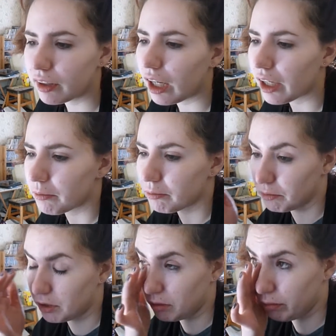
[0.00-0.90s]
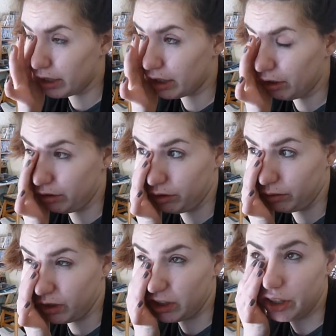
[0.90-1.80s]
I'm going to be getting
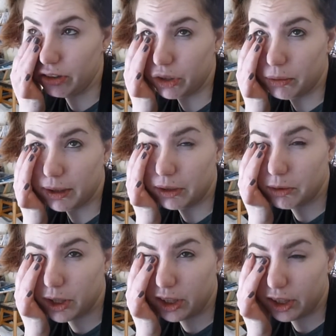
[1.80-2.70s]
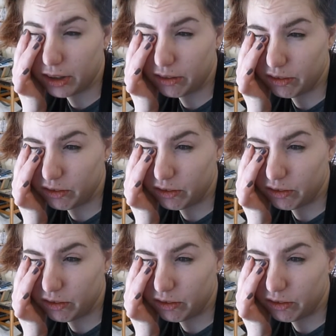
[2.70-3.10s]
stuff ready to go back to work,